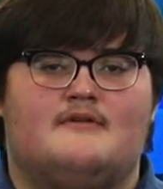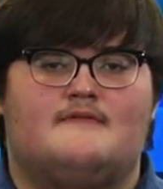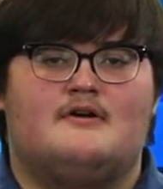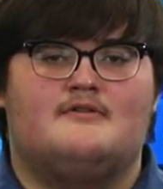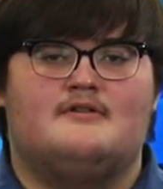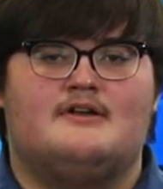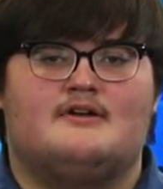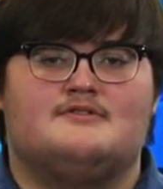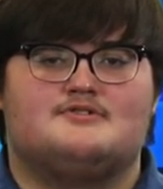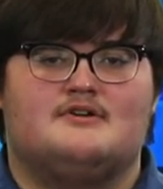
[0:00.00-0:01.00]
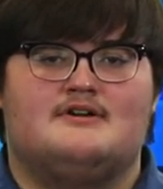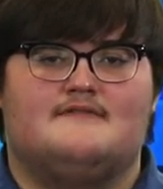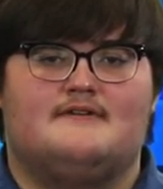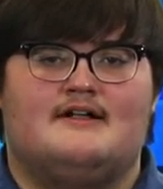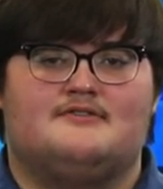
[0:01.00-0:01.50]
Follow the link on the screen to
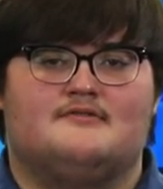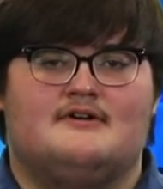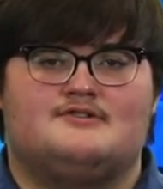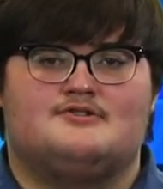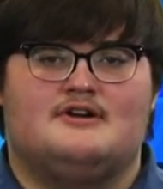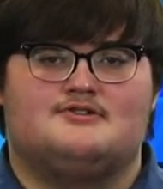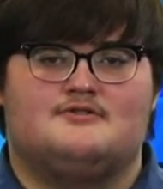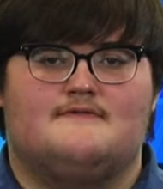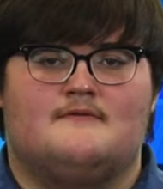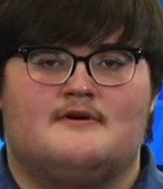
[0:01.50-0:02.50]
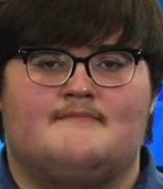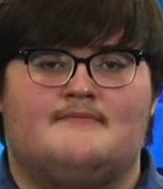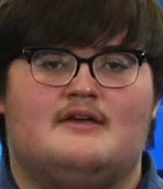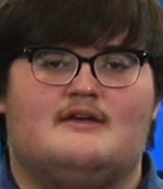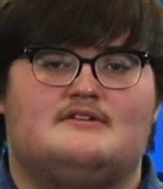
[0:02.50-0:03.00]
fill out the registration form.
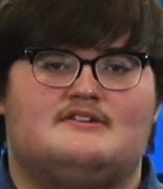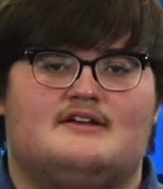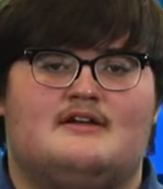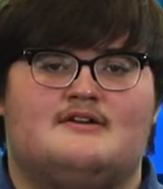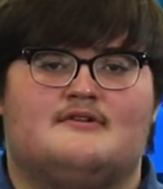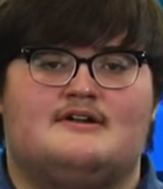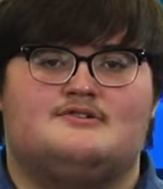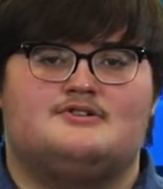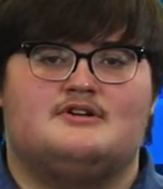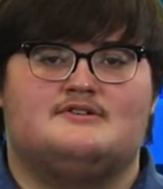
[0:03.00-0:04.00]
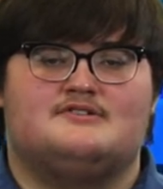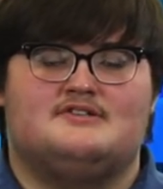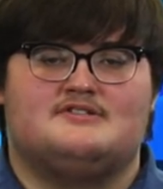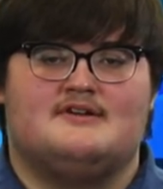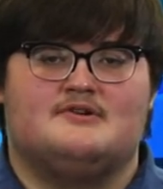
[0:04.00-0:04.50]
Deadline to register is
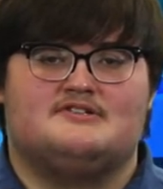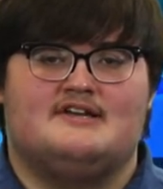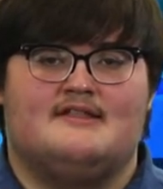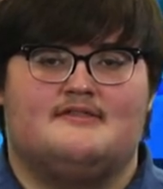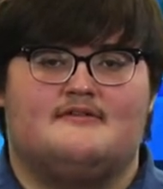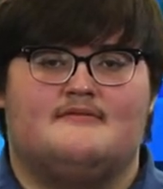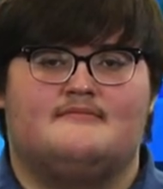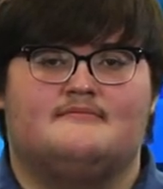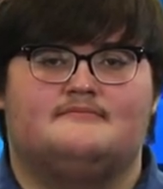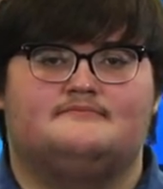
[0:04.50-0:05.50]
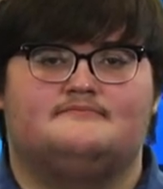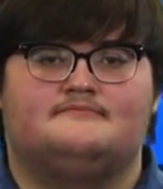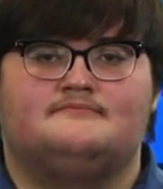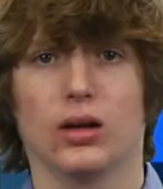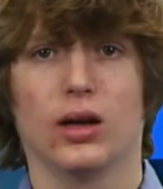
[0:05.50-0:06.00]
December 10th.
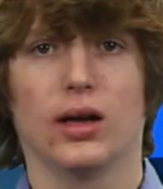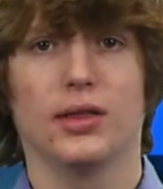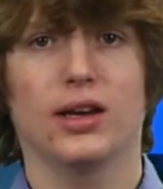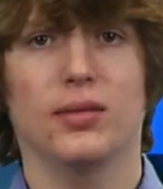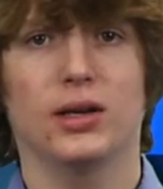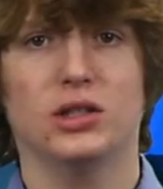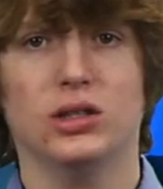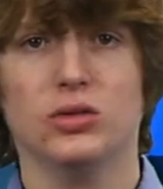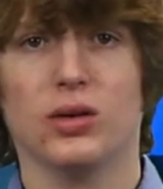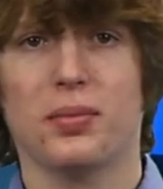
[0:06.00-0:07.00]
The admissions